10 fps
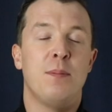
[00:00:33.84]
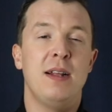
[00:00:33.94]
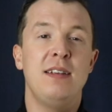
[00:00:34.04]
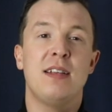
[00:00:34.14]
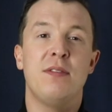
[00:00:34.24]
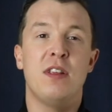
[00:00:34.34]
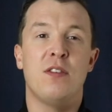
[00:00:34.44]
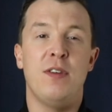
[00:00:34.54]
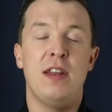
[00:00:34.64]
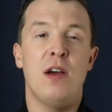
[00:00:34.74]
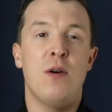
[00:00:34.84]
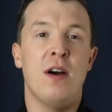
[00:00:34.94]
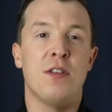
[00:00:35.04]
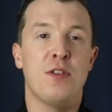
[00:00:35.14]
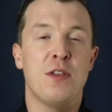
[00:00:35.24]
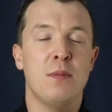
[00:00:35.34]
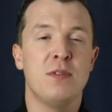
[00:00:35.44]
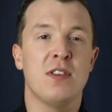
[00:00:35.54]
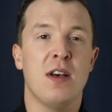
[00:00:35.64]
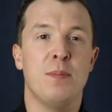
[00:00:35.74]
please give this video a
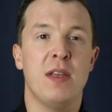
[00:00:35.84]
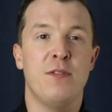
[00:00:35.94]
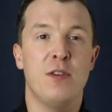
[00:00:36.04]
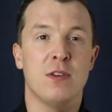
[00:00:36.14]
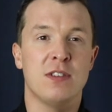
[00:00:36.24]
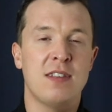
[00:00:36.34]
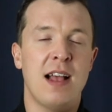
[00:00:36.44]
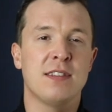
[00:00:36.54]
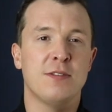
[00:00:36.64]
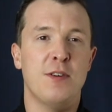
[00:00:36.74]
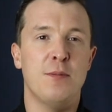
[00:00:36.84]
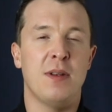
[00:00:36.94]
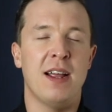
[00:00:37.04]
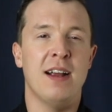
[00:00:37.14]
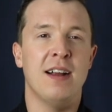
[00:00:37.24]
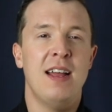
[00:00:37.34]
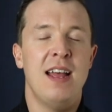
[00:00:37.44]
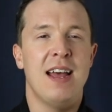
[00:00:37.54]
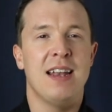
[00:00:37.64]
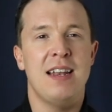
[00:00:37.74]
thumbs up if you're a saxophone player
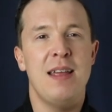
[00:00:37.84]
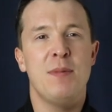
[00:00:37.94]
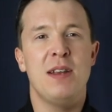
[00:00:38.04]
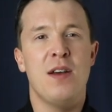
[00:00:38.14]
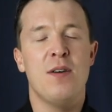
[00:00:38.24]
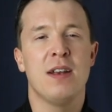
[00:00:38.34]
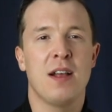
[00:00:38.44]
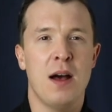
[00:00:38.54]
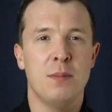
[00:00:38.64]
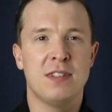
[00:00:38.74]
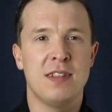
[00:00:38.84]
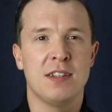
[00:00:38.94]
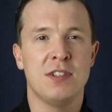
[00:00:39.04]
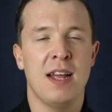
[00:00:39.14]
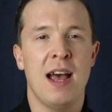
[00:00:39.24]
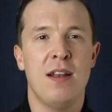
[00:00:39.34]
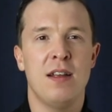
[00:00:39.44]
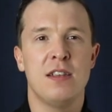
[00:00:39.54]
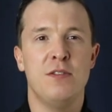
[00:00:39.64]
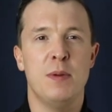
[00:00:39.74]
and let me know in the comment section how
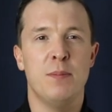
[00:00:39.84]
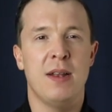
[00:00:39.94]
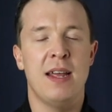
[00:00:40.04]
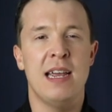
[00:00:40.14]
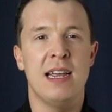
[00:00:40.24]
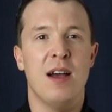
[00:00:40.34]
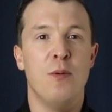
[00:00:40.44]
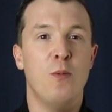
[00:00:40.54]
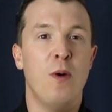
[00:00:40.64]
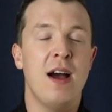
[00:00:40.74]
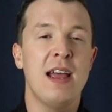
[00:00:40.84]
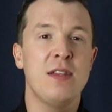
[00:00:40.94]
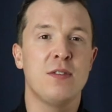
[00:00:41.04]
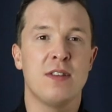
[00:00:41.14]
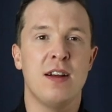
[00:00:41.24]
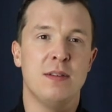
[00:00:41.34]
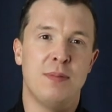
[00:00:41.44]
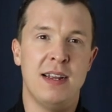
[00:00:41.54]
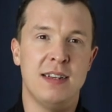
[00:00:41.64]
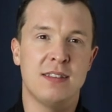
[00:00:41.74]
long you've been playing and why you started
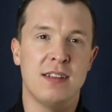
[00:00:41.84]
playing the